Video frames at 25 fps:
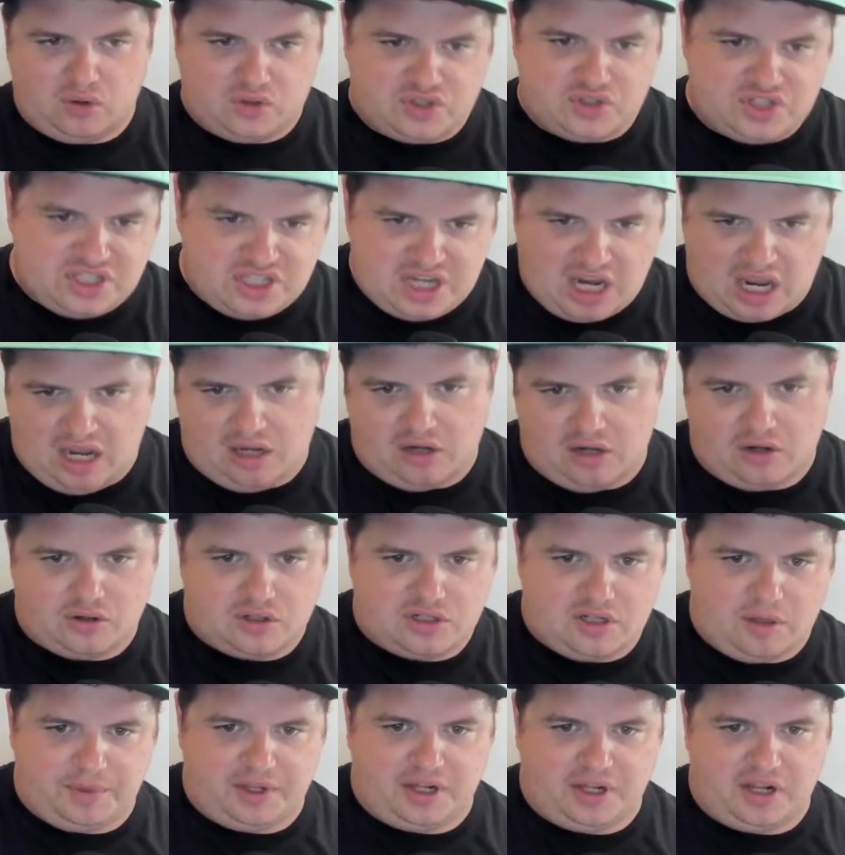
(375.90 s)
state or
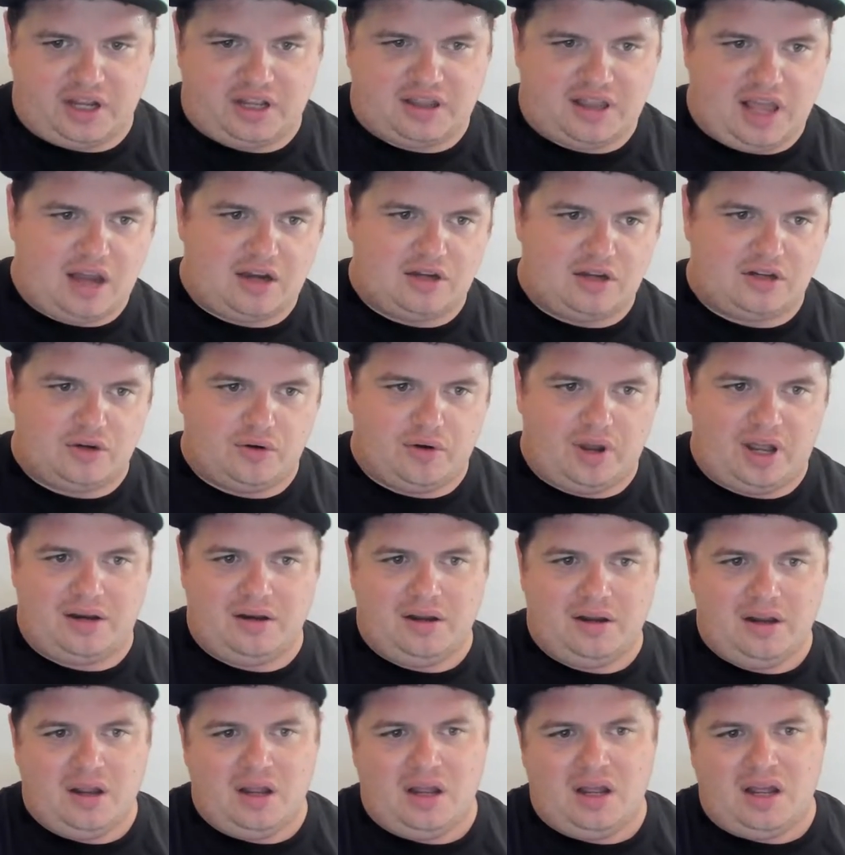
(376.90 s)
something like that do it.
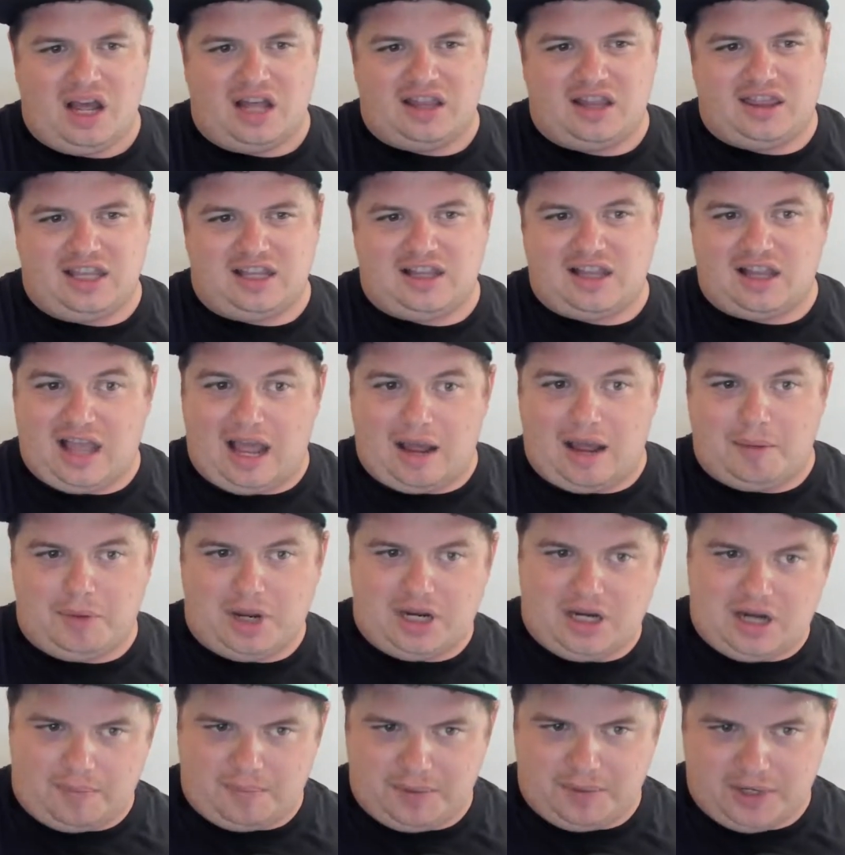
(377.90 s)
I think that
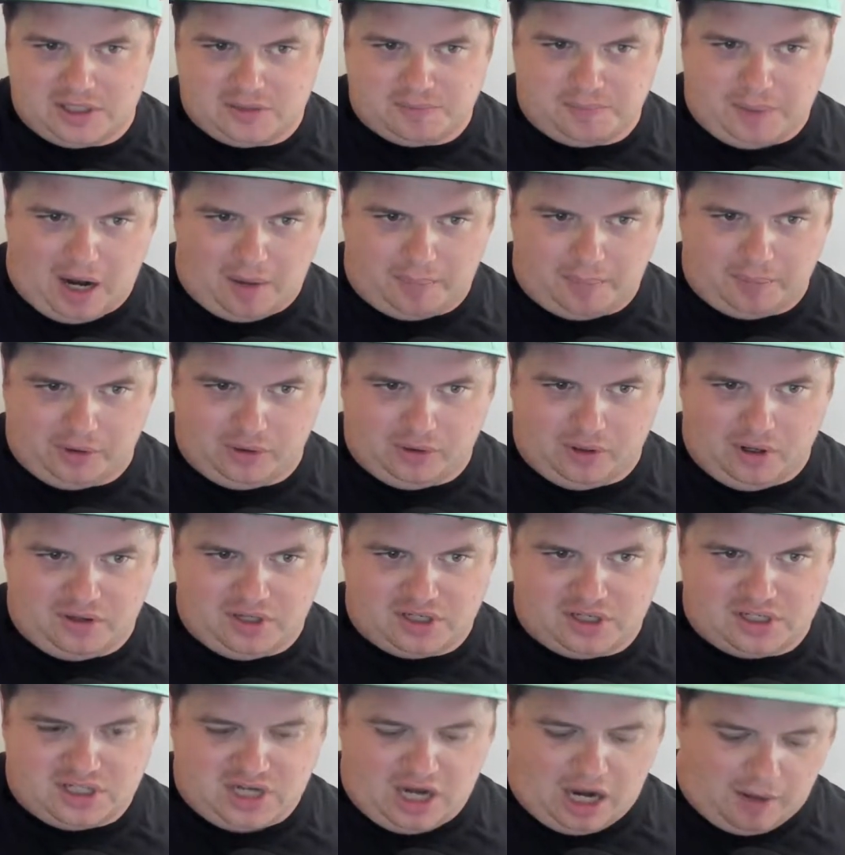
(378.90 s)
might not be as popular on
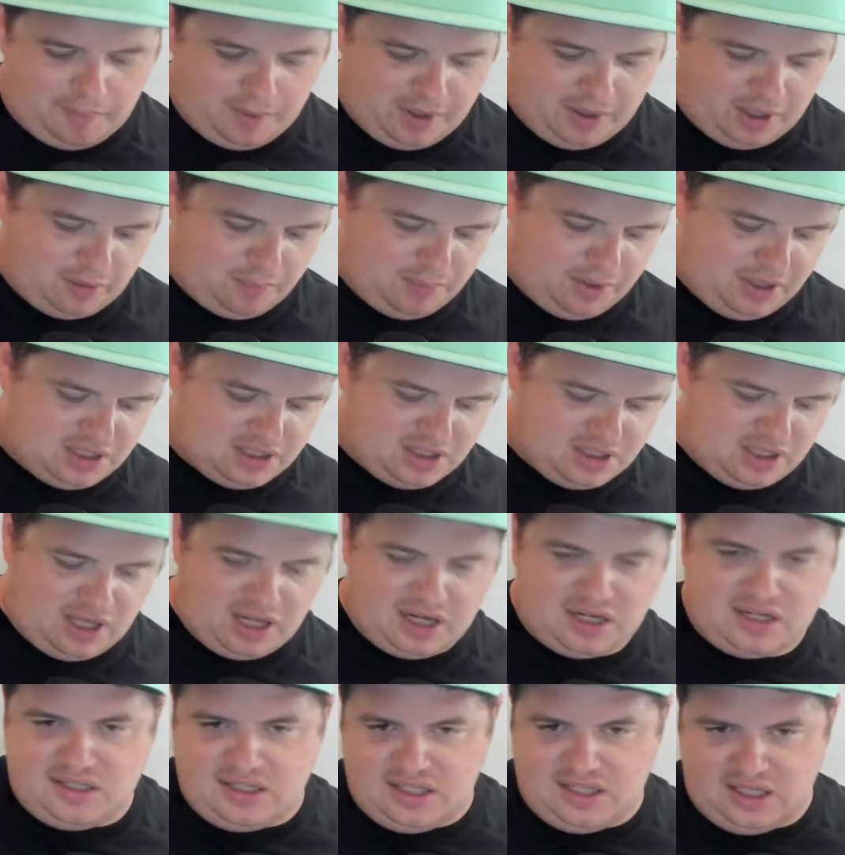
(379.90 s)
this topic because of
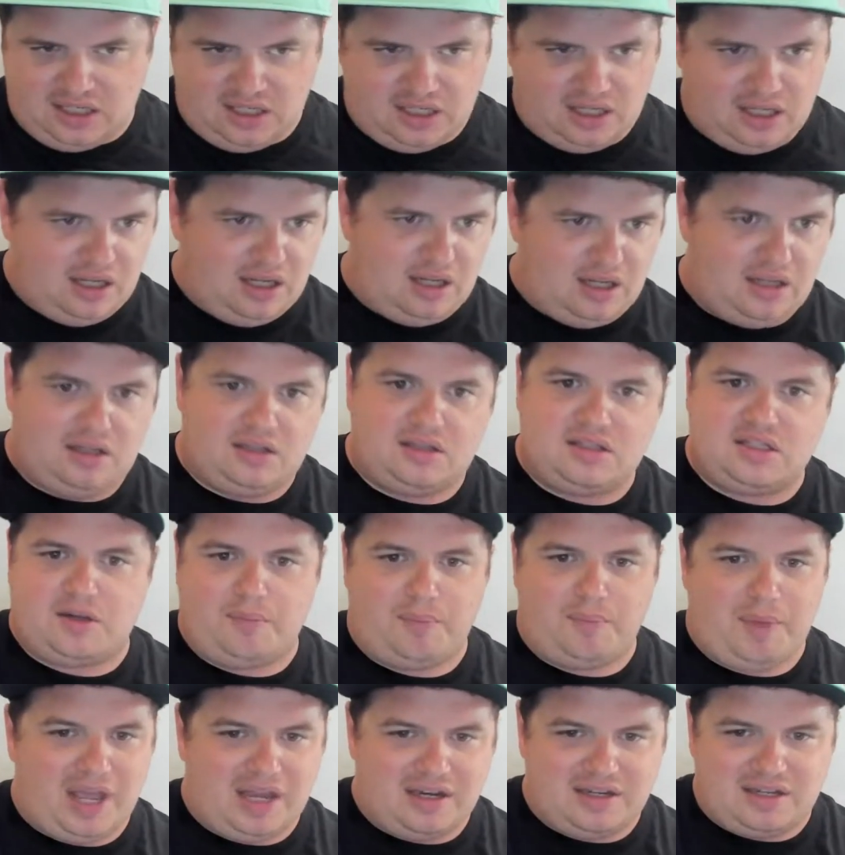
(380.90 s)
like T
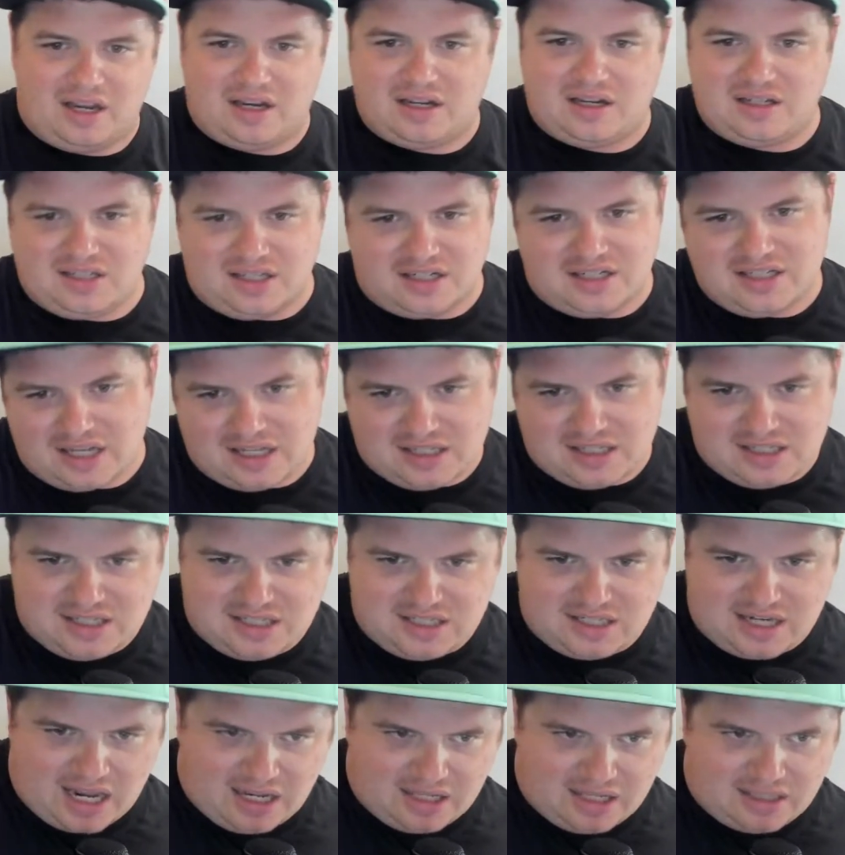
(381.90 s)
semantics. It says
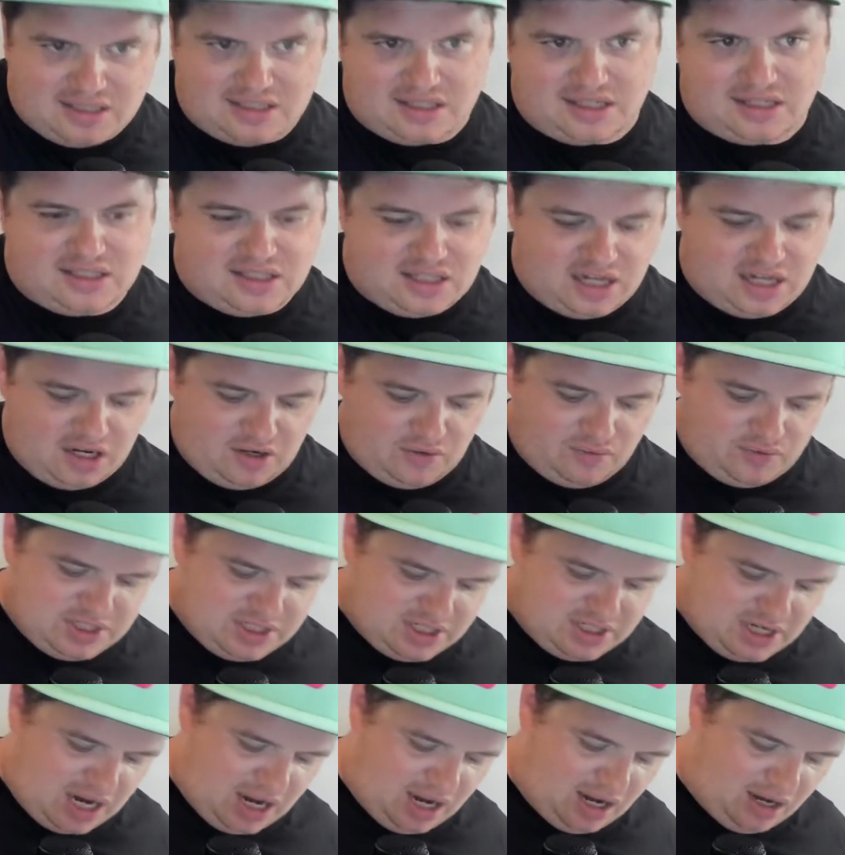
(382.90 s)
states instead of
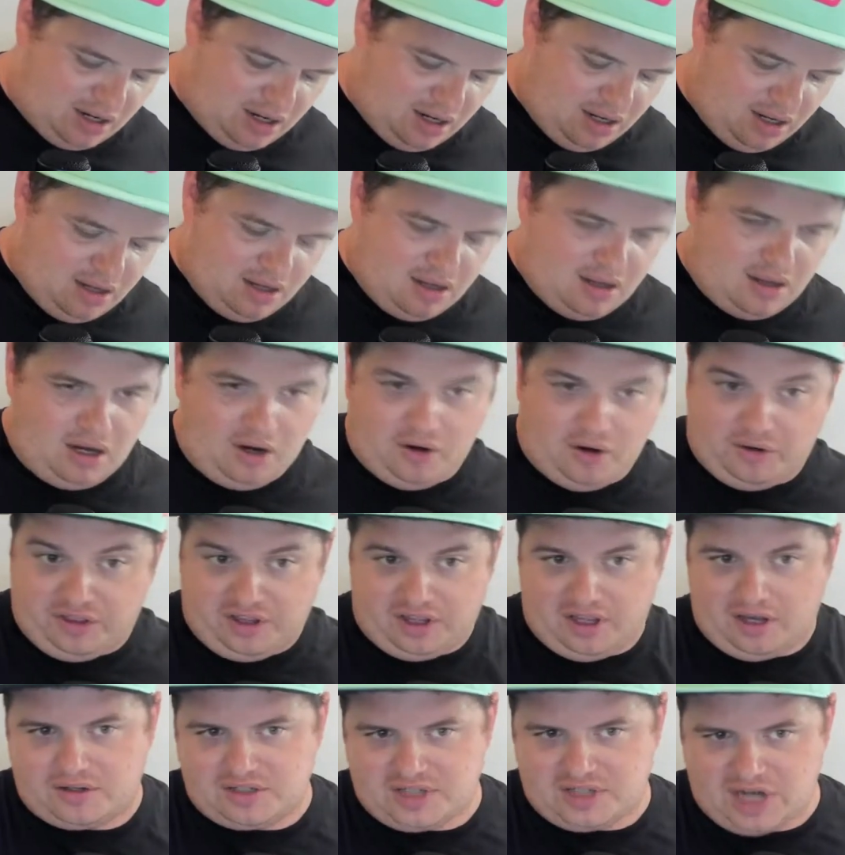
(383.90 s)
state. I don't think
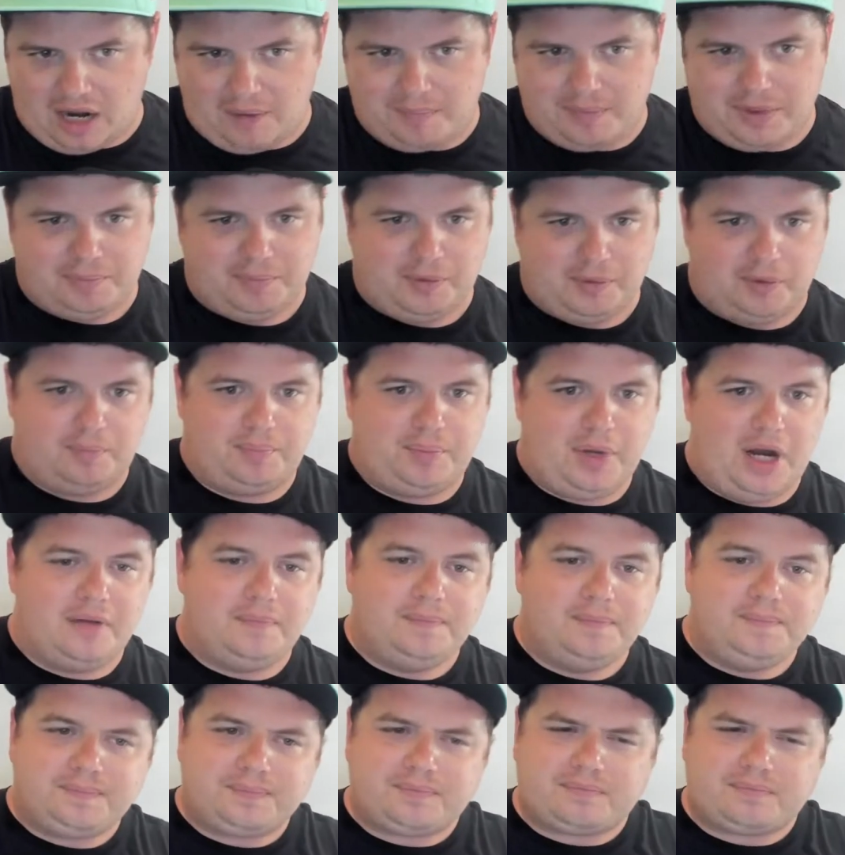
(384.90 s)
that'll stop people, but